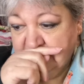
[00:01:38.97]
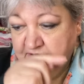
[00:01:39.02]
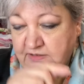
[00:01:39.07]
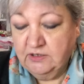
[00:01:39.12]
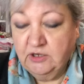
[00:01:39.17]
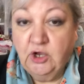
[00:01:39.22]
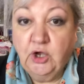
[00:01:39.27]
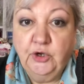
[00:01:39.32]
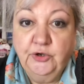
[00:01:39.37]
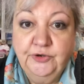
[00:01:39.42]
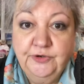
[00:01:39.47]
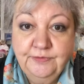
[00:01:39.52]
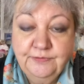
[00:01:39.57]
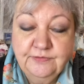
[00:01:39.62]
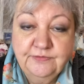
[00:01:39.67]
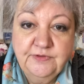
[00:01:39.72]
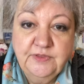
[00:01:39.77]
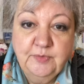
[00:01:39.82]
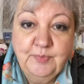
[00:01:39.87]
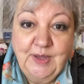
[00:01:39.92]
cotton
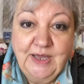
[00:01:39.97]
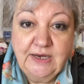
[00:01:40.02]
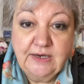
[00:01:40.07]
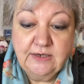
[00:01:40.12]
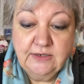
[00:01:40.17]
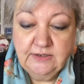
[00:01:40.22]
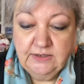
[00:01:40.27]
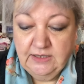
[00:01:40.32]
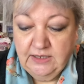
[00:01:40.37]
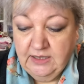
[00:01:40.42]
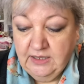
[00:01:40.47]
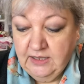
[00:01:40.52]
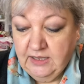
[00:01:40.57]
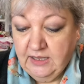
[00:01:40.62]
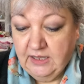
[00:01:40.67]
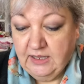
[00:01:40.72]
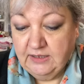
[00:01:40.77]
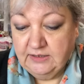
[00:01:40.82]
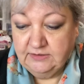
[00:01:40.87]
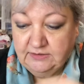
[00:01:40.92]
for the back,
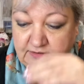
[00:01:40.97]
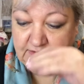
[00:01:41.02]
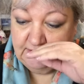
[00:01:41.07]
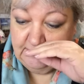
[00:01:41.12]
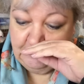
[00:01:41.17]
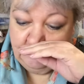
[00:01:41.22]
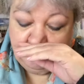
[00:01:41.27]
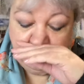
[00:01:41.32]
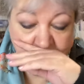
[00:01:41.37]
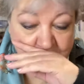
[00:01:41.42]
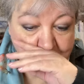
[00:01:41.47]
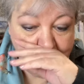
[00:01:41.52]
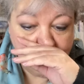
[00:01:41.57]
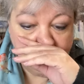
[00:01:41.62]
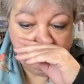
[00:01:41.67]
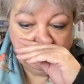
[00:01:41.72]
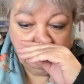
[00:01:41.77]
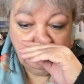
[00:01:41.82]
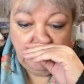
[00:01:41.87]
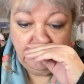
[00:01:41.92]
and
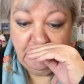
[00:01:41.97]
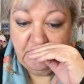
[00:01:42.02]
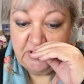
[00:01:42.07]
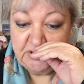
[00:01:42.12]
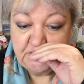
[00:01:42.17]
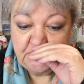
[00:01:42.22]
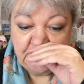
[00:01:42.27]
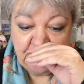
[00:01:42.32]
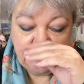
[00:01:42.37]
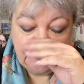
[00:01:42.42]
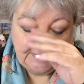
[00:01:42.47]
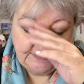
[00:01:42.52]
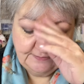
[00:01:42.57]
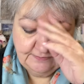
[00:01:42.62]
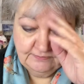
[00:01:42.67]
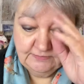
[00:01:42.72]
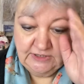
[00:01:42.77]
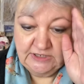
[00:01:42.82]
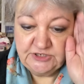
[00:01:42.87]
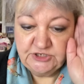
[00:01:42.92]
we washed it
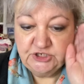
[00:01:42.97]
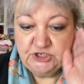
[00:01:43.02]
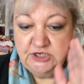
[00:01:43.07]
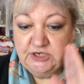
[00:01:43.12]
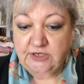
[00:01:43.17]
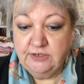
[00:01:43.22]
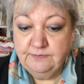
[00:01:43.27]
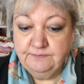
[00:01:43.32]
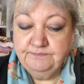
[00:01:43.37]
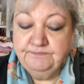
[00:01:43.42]
last year